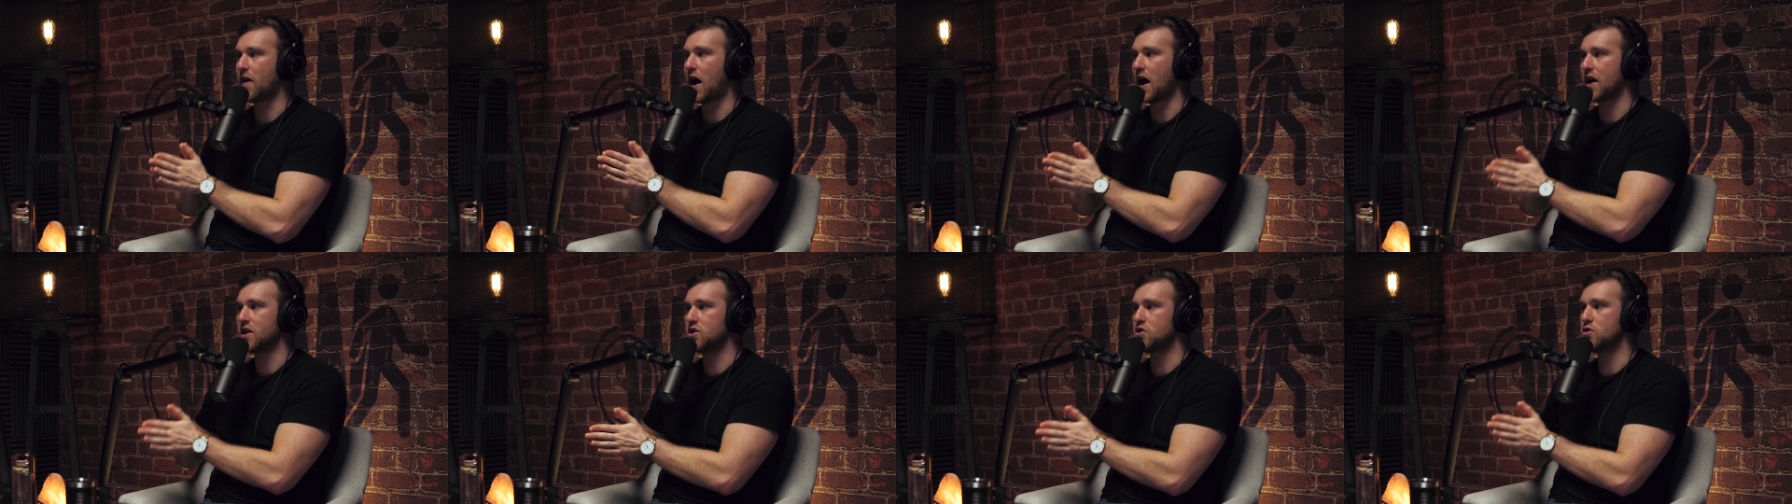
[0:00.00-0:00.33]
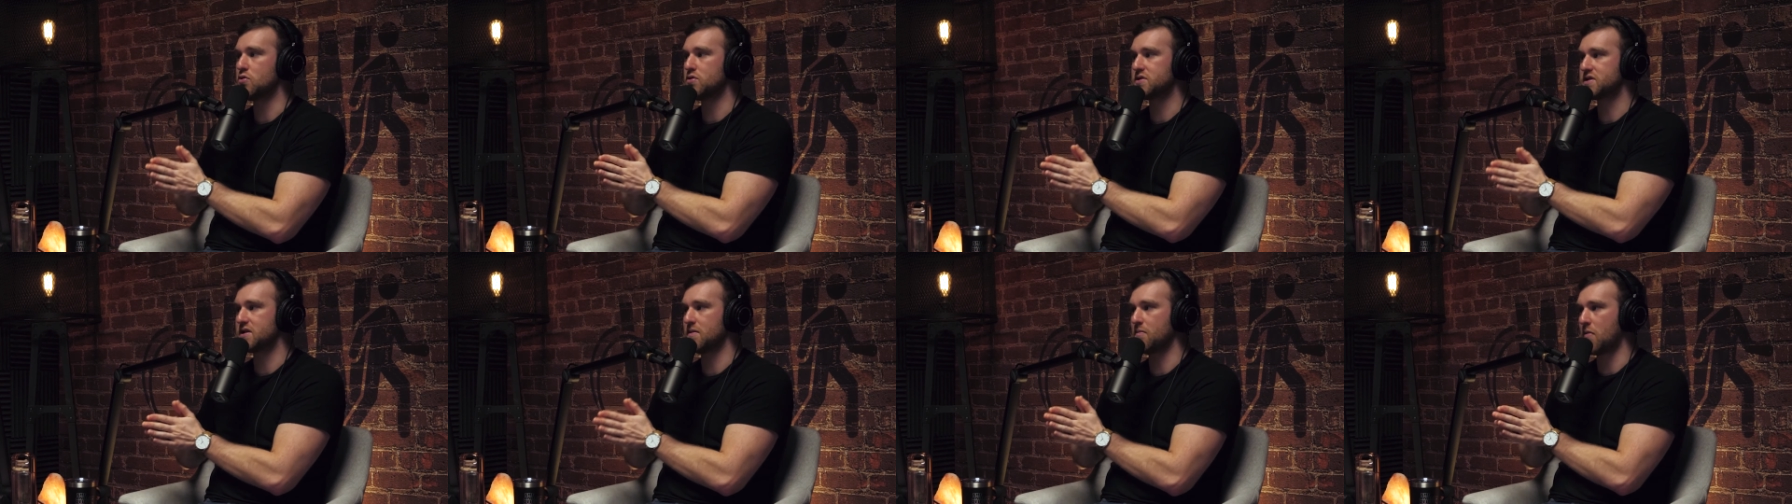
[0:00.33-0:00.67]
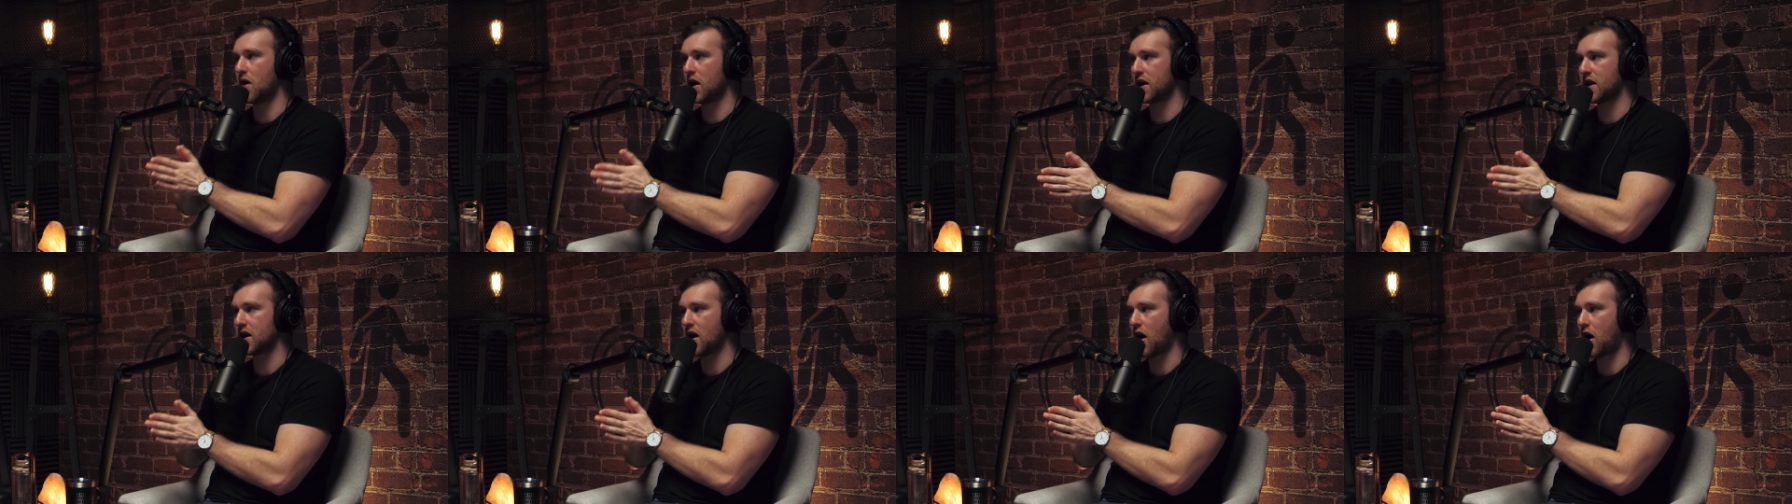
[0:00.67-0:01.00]
I used the
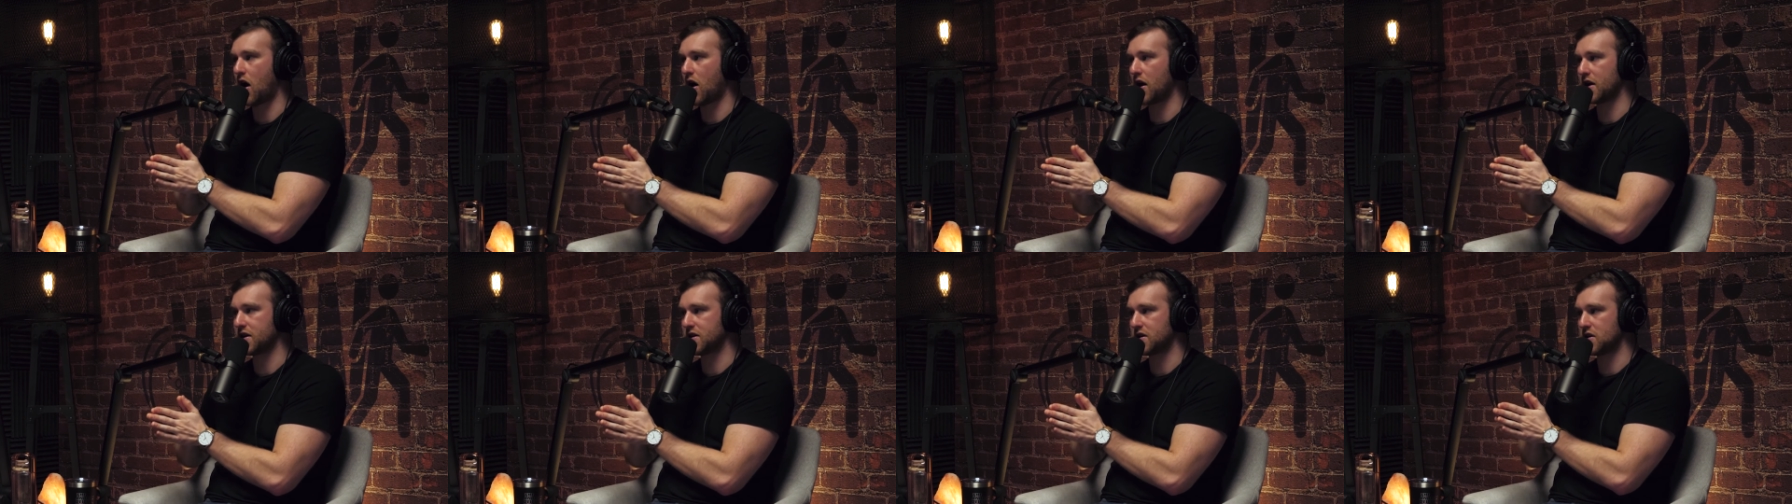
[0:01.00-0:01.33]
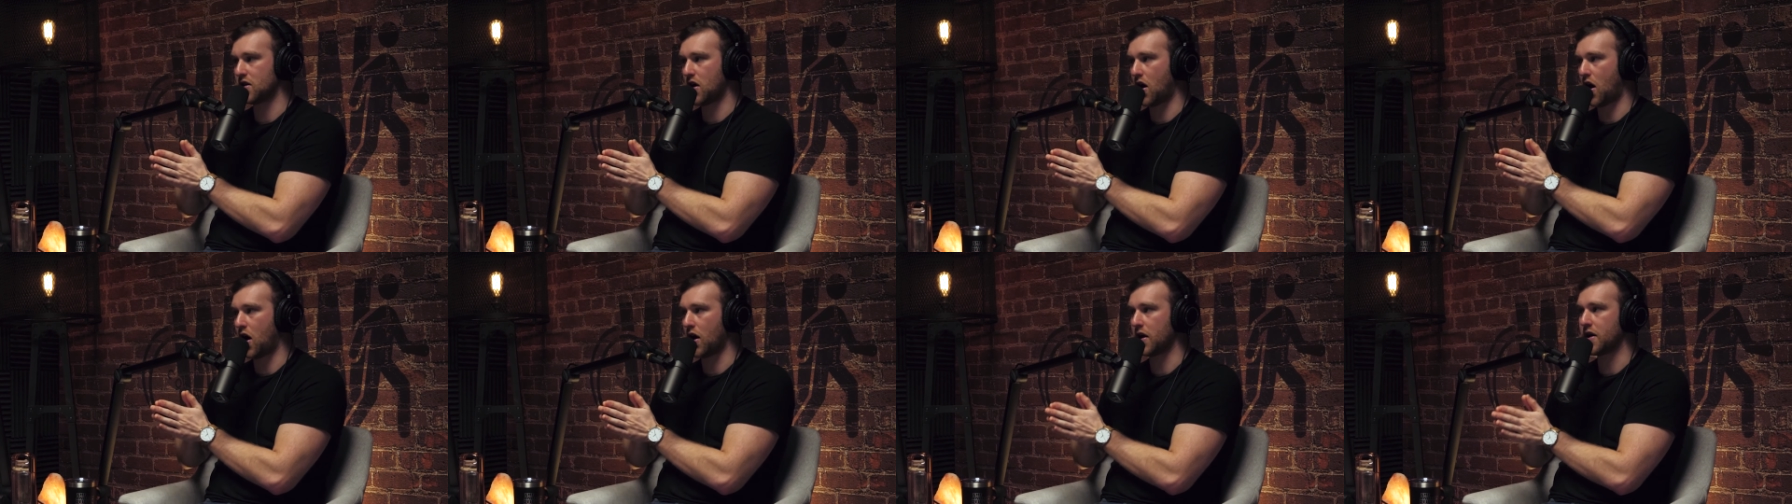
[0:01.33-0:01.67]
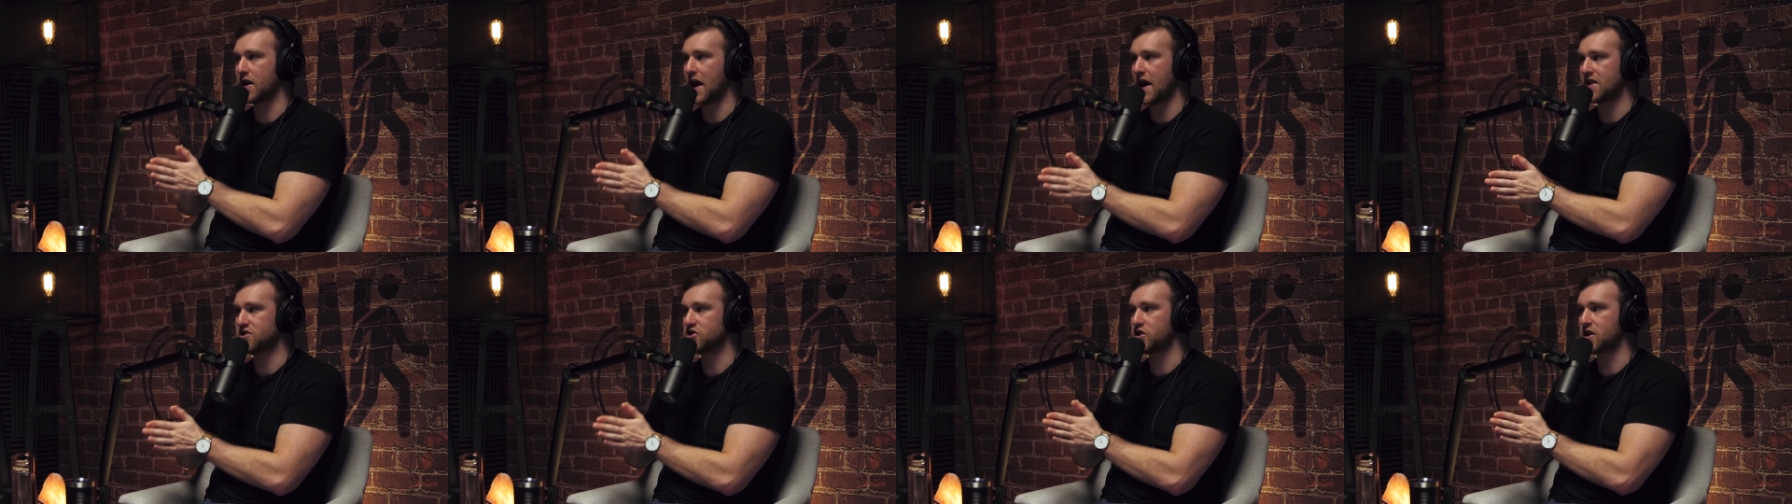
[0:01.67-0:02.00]
money on
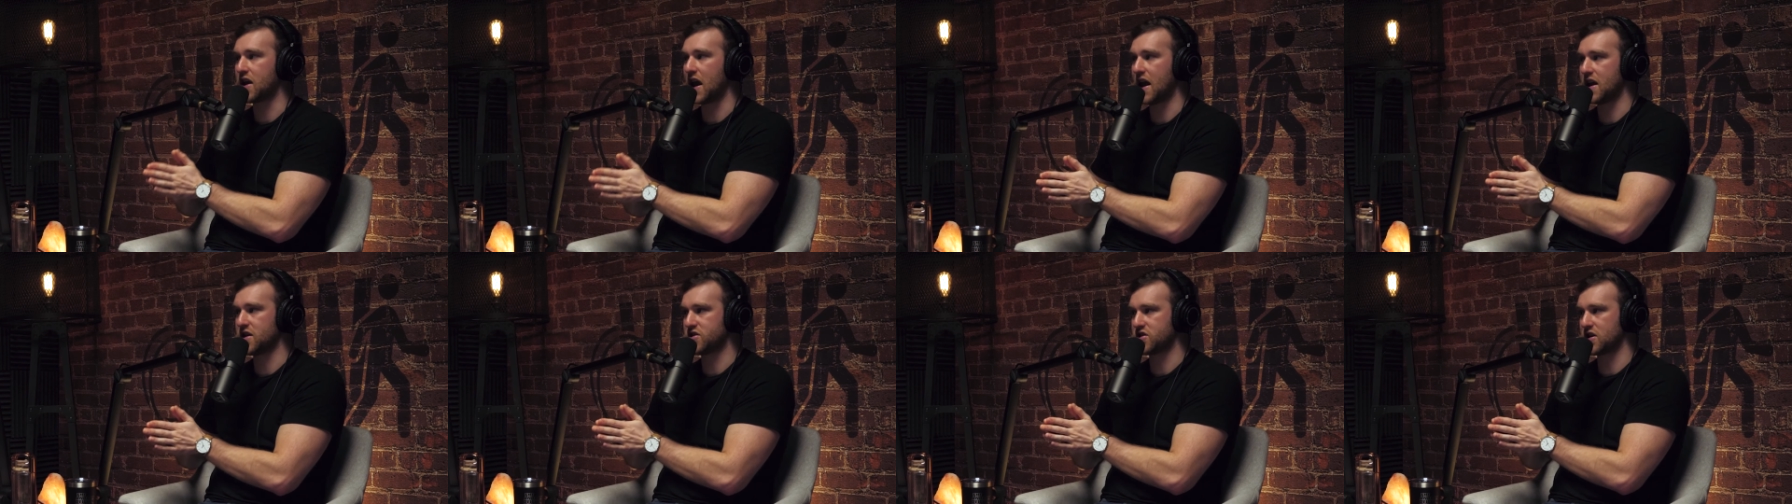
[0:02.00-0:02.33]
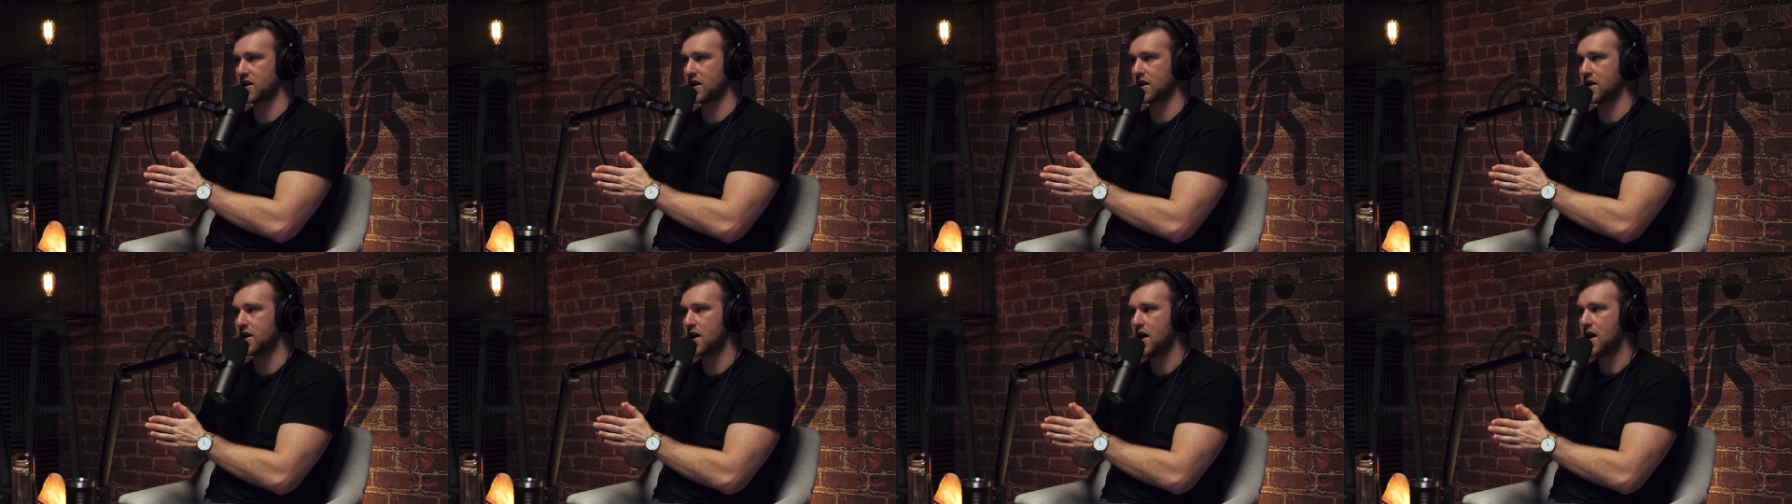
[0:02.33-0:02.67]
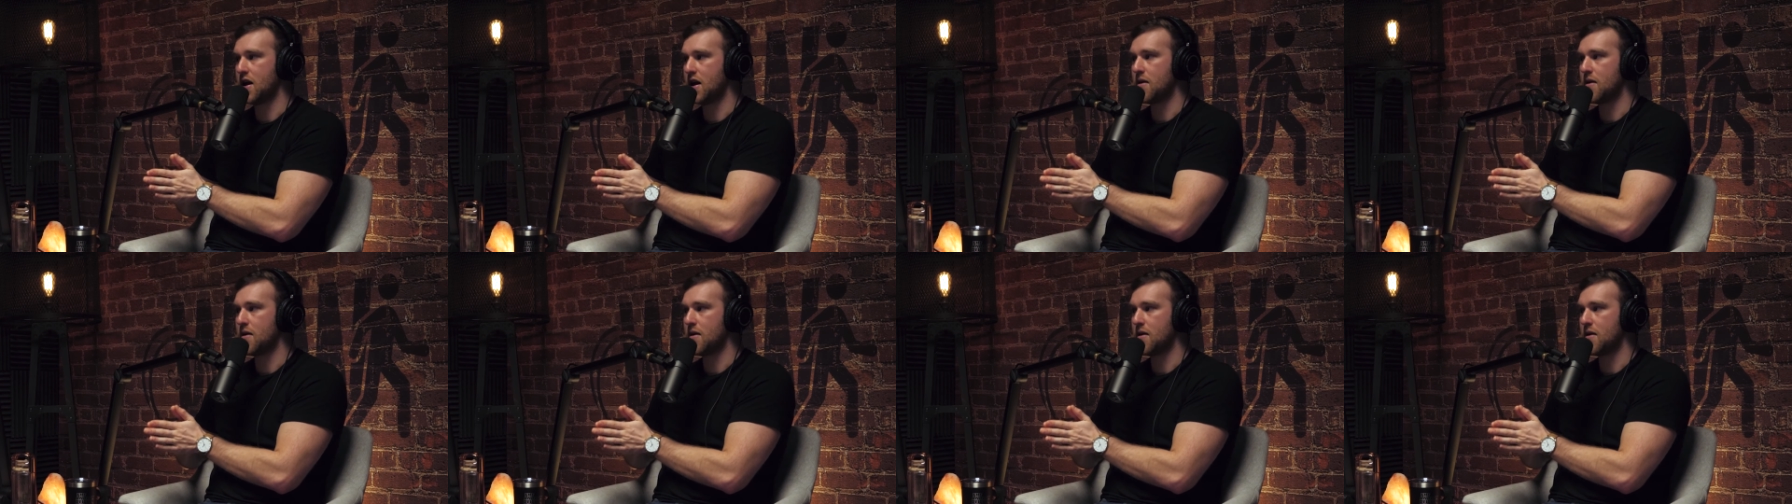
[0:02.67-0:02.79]
education.